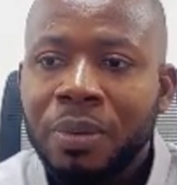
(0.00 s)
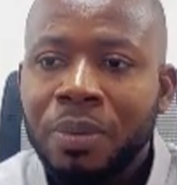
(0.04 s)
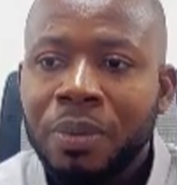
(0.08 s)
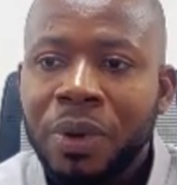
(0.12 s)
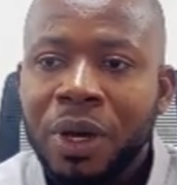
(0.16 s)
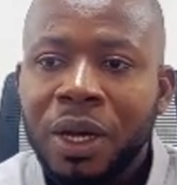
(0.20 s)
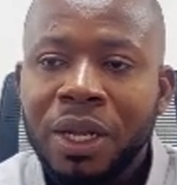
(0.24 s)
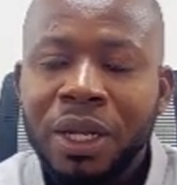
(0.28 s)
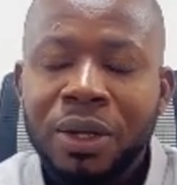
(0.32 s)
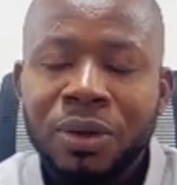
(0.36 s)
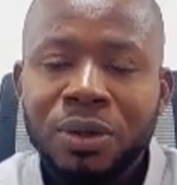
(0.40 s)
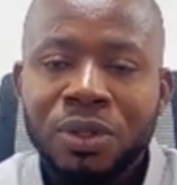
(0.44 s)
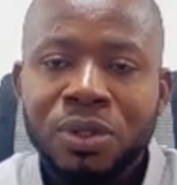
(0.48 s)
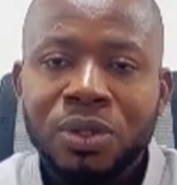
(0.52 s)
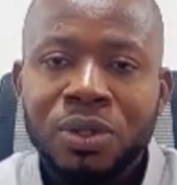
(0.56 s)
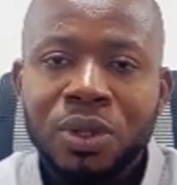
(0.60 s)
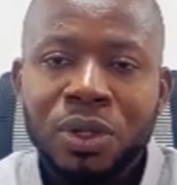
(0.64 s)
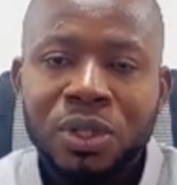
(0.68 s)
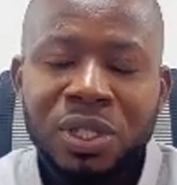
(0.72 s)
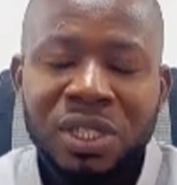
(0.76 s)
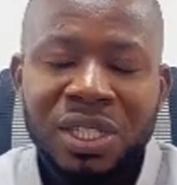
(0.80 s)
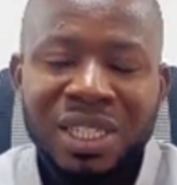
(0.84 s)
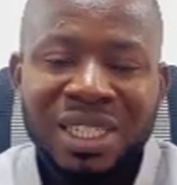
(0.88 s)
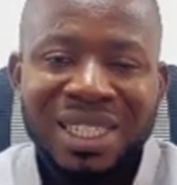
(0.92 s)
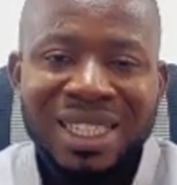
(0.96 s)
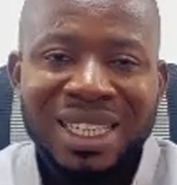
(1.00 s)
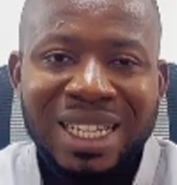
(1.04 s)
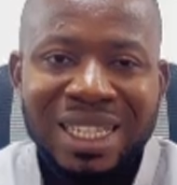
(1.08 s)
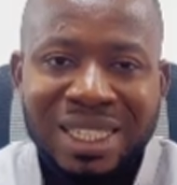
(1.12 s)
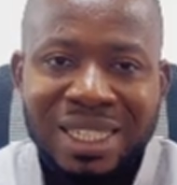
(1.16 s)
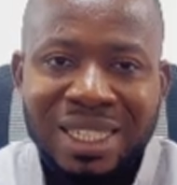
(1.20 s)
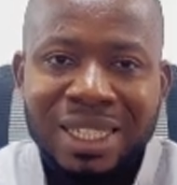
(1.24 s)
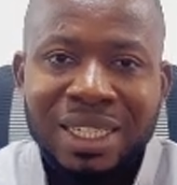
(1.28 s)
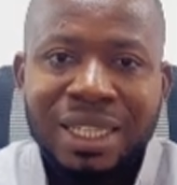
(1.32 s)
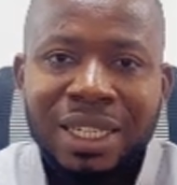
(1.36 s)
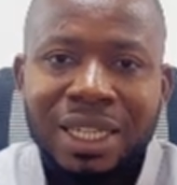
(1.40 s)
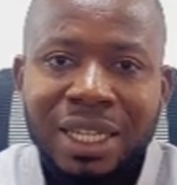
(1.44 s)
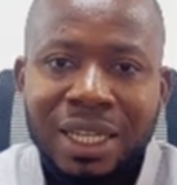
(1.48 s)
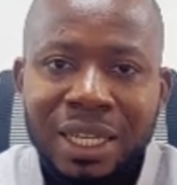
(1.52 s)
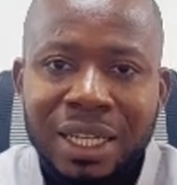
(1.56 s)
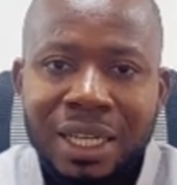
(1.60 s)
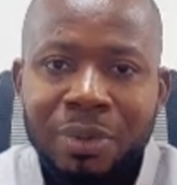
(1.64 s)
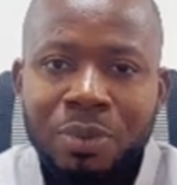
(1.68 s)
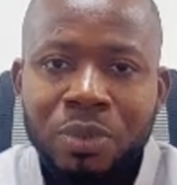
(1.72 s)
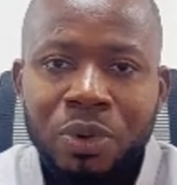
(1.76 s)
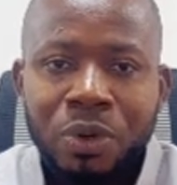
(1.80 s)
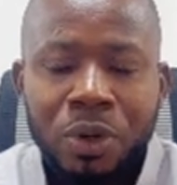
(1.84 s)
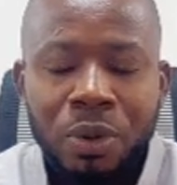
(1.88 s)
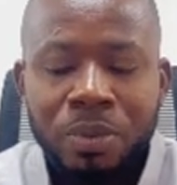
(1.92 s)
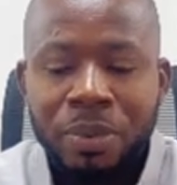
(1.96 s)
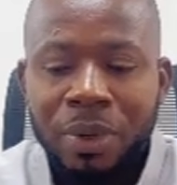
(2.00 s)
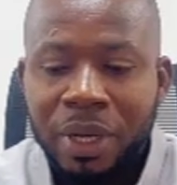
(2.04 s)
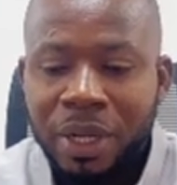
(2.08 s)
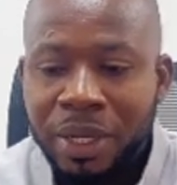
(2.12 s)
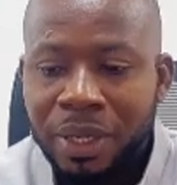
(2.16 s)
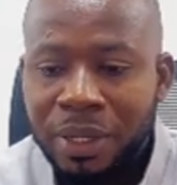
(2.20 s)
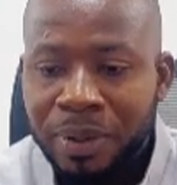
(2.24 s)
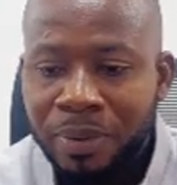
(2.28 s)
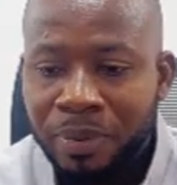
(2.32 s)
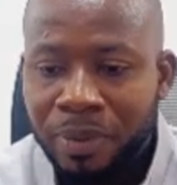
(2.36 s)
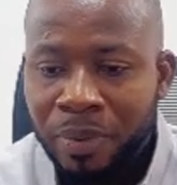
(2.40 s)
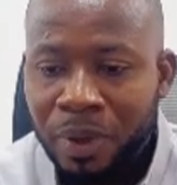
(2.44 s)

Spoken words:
panels not setting properly.